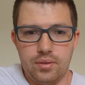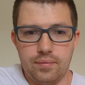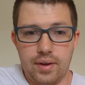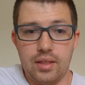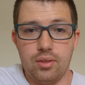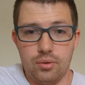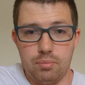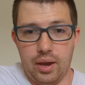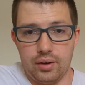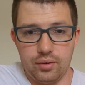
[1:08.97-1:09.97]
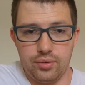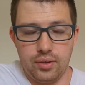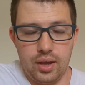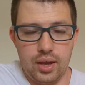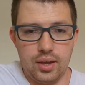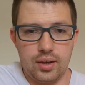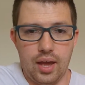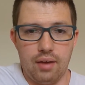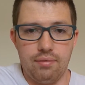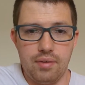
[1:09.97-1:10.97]
fight those battles and
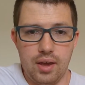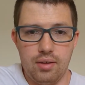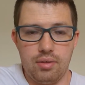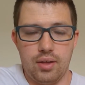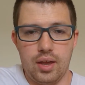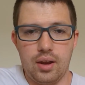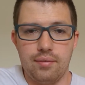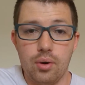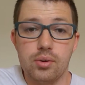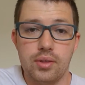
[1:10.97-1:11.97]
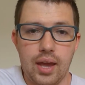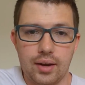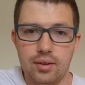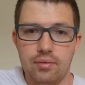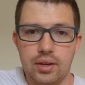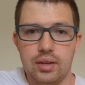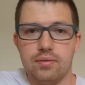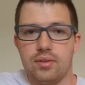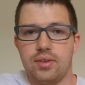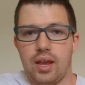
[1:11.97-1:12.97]
have faith and invoke the activity of
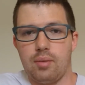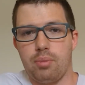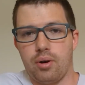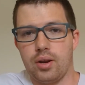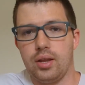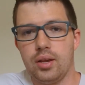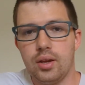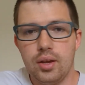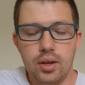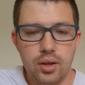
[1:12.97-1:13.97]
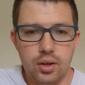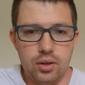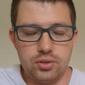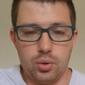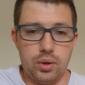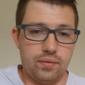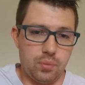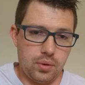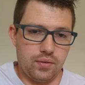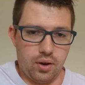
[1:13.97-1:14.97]
the second party. So
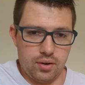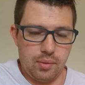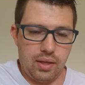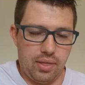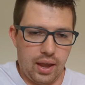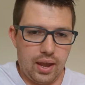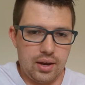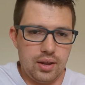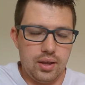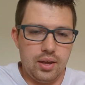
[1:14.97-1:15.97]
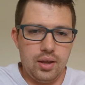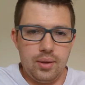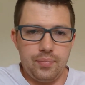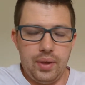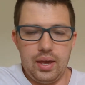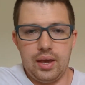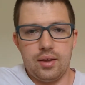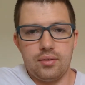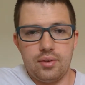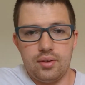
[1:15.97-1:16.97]
we've talked about that,
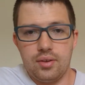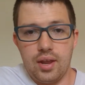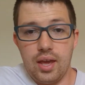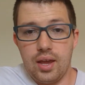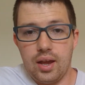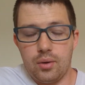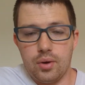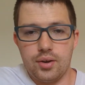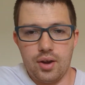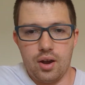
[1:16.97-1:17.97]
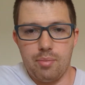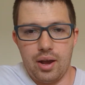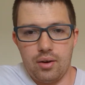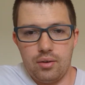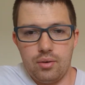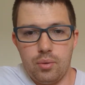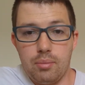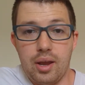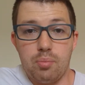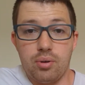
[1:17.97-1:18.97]
and today I want to talk about what
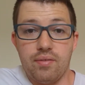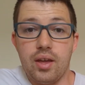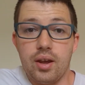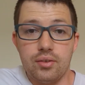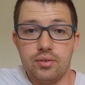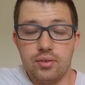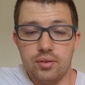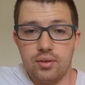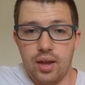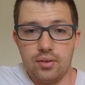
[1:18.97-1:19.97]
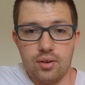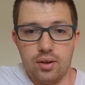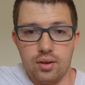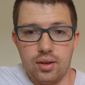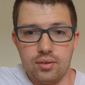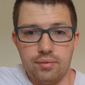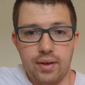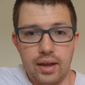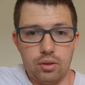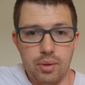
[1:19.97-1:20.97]
might prevent us as a
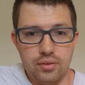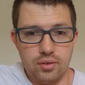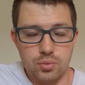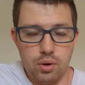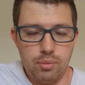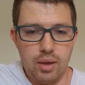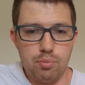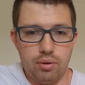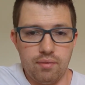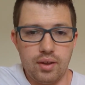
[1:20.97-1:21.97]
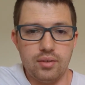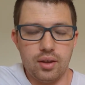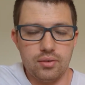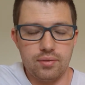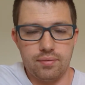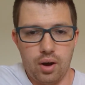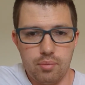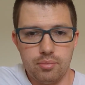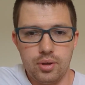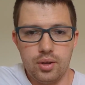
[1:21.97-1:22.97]
final message. What might prevent us from